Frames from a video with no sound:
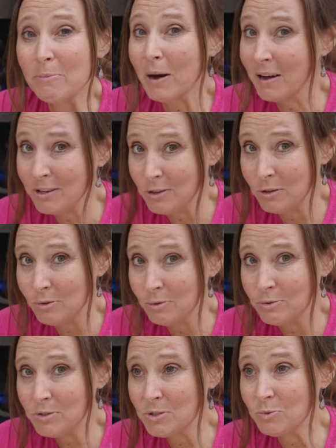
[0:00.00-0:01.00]
bought
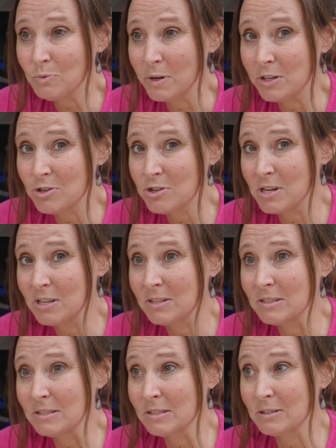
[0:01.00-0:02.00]
used, which
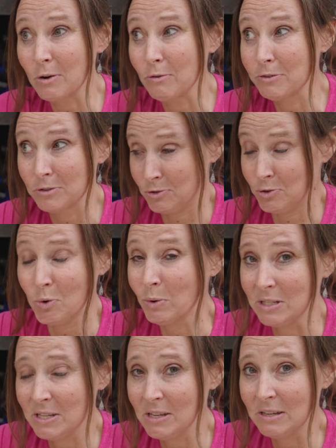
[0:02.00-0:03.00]
is over
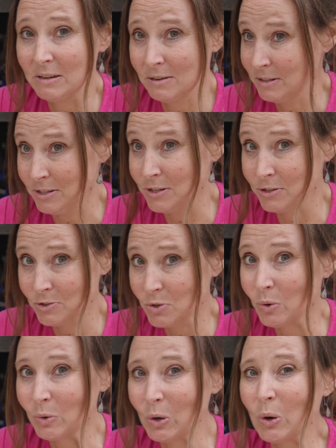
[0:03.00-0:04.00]
20 years
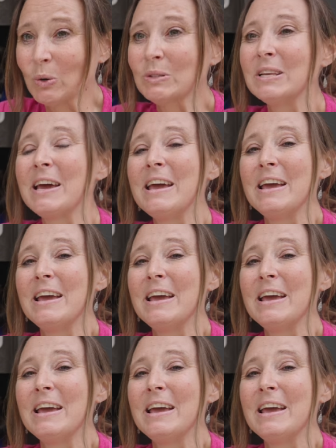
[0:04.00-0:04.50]
old.